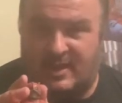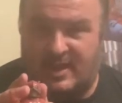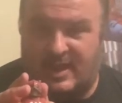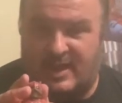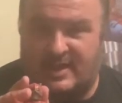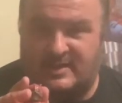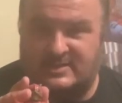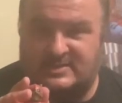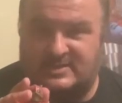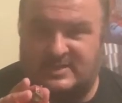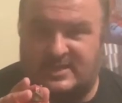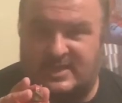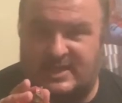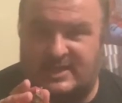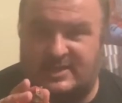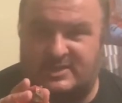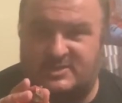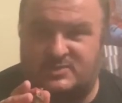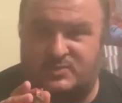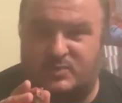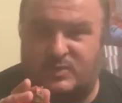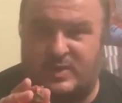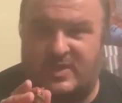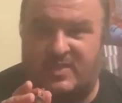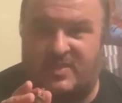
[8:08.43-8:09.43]
As
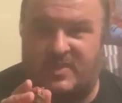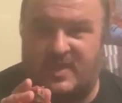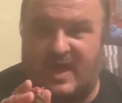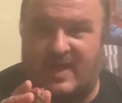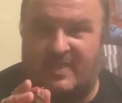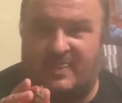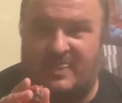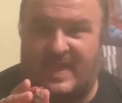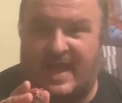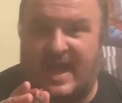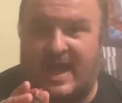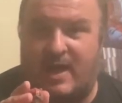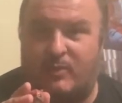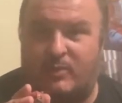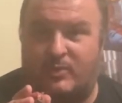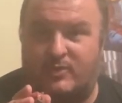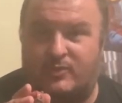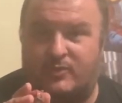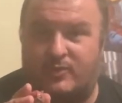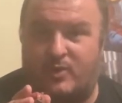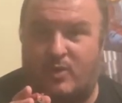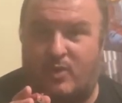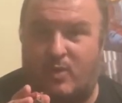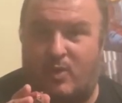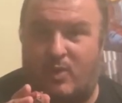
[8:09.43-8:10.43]
kids, we thought that
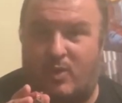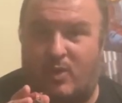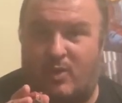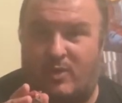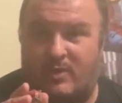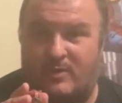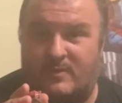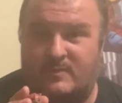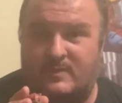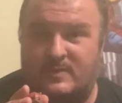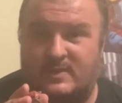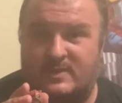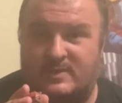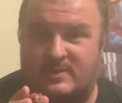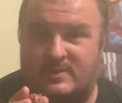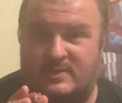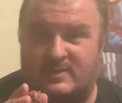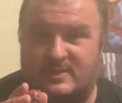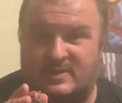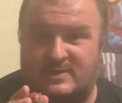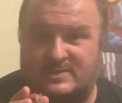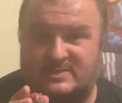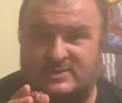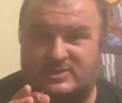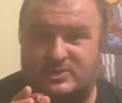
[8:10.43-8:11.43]
was cool.
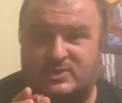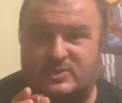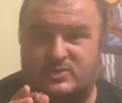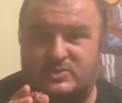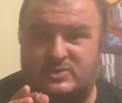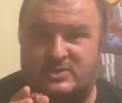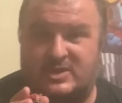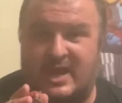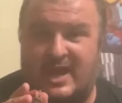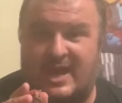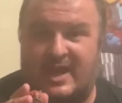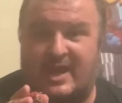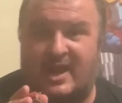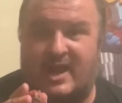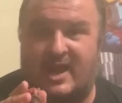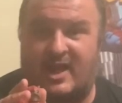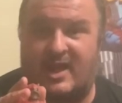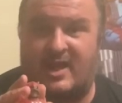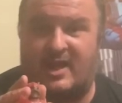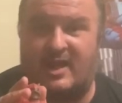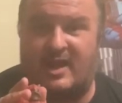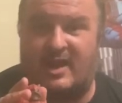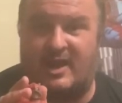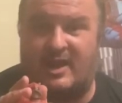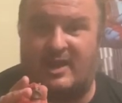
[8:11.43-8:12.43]
This dude's got a
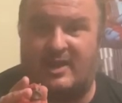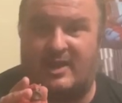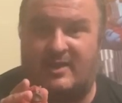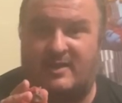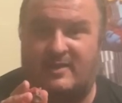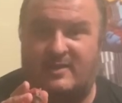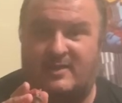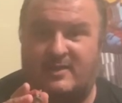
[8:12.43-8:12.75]
gun.